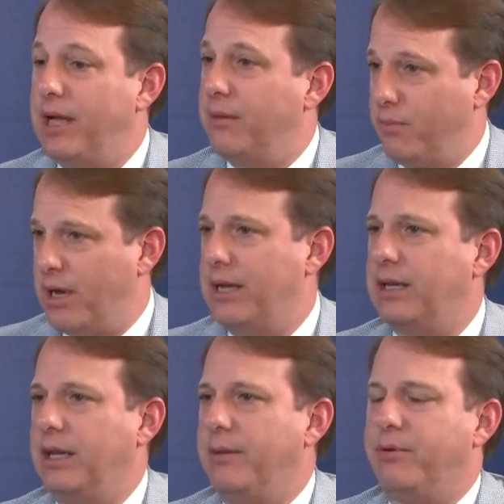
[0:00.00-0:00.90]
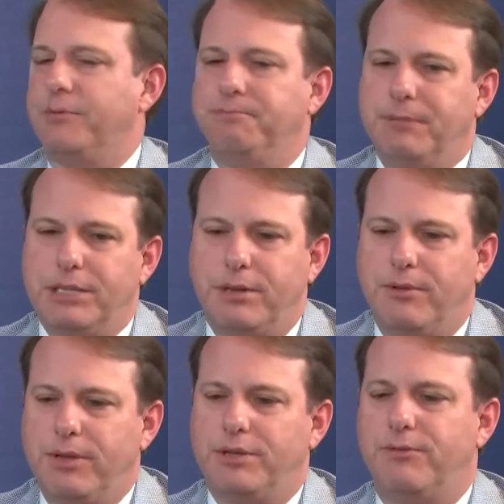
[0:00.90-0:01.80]
like Brian Klepper and
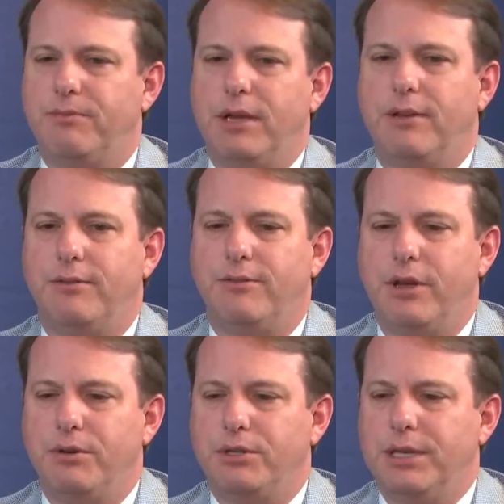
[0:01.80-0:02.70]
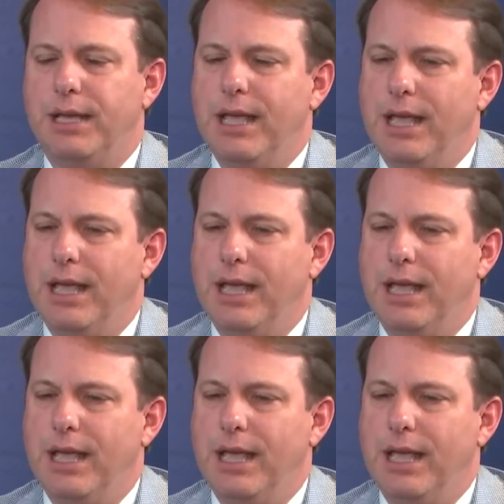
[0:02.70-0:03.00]
some of these folks